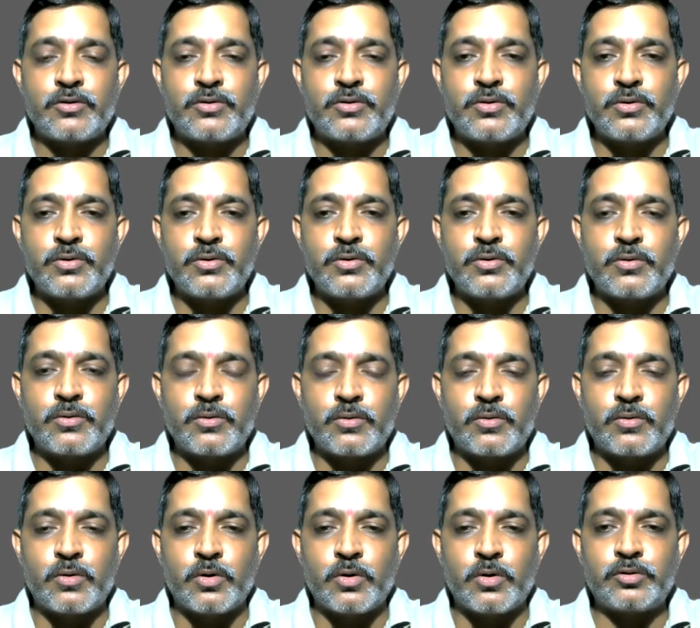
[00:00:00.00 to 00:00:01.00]
do
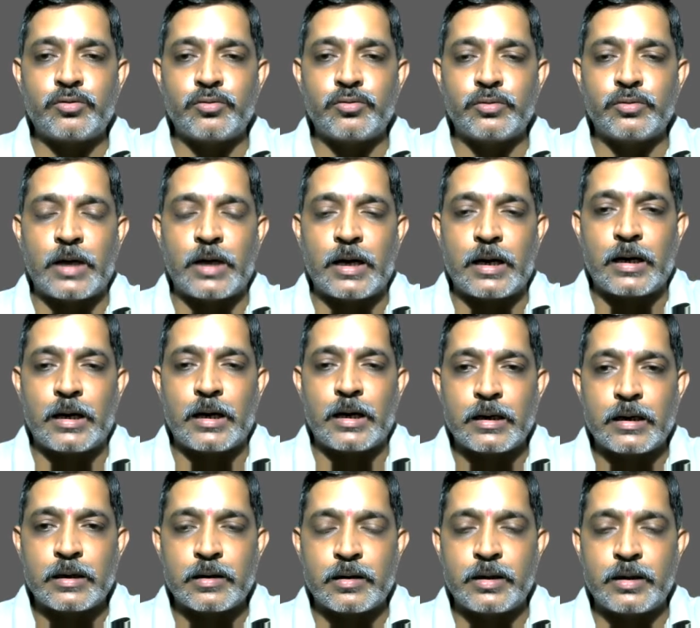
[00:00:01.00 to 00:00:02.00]
go through the
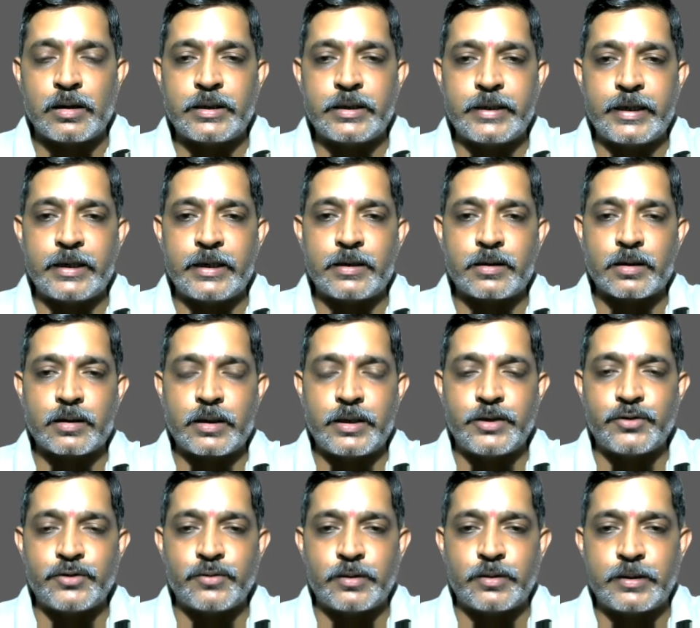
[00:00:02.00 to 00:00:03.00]
content
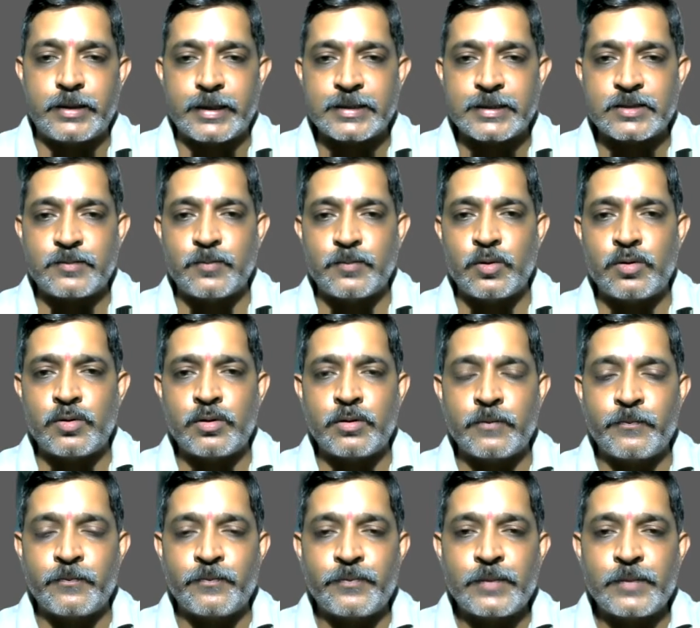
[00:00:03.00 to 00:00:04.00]
in your textbook
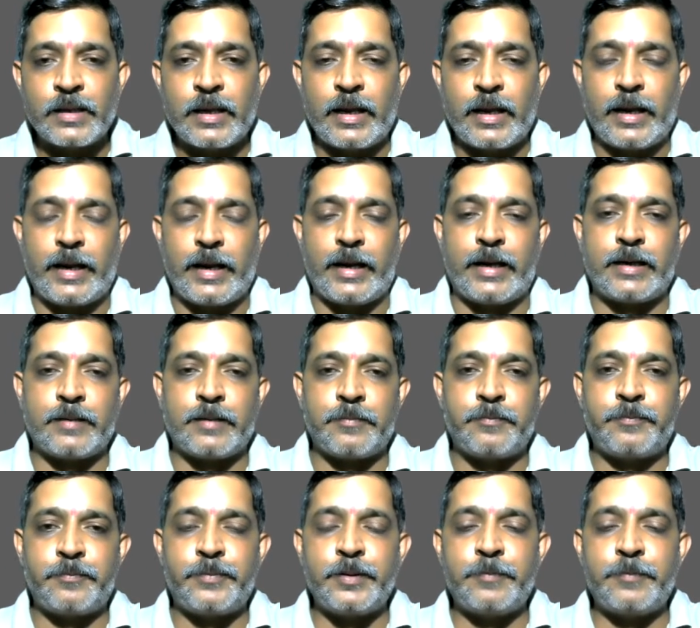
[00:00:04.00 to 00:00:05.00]
and
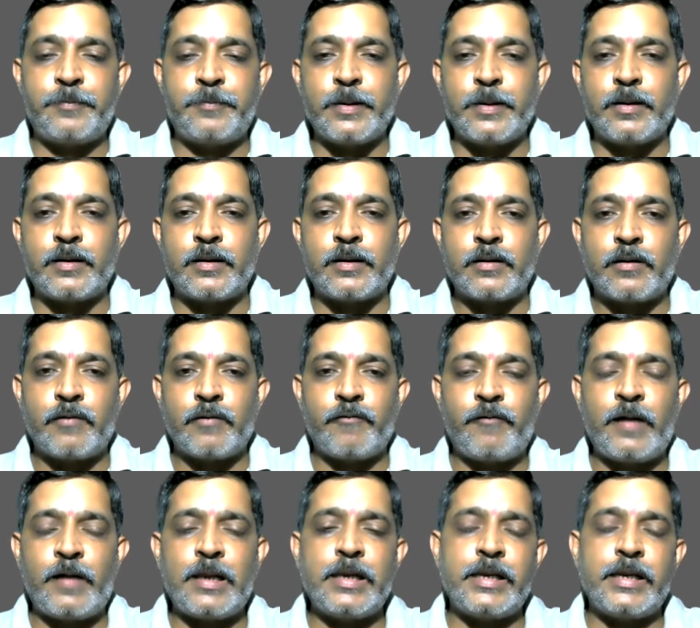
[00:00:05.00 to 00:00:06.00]
prepare
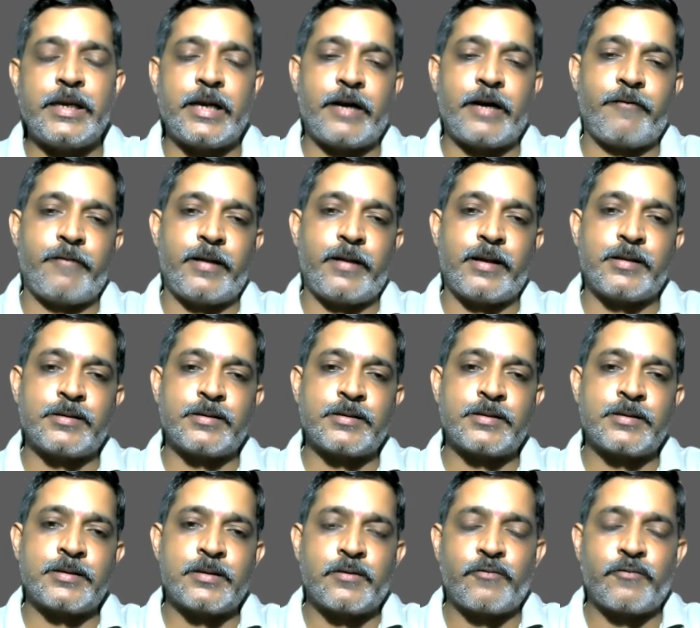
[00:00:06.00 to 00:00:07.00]
well in
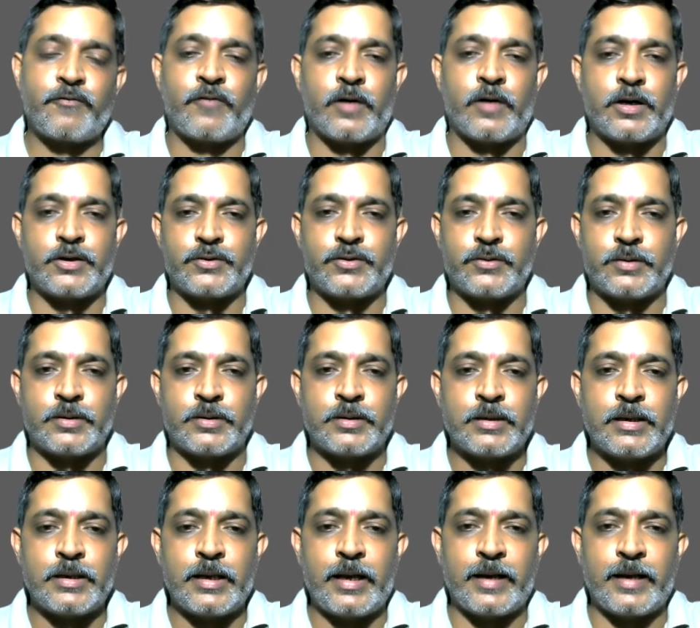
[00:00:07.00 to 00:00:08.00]
advance for your
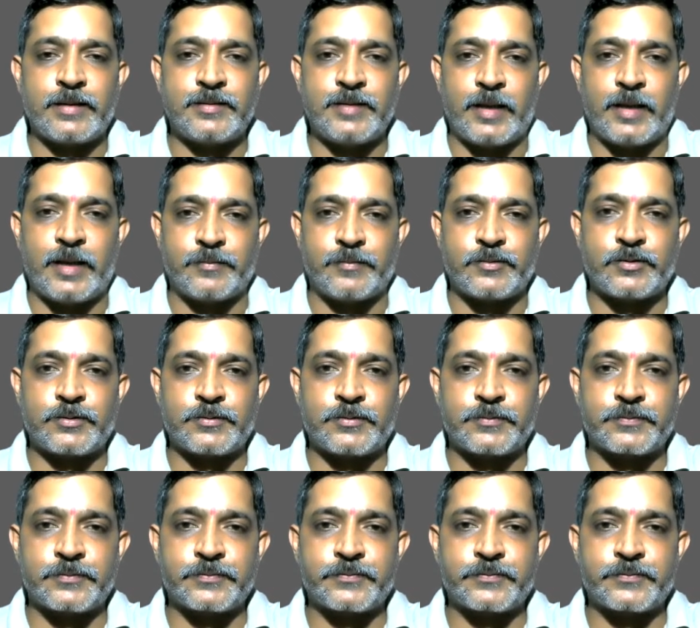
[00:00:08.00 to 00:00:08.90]
exams.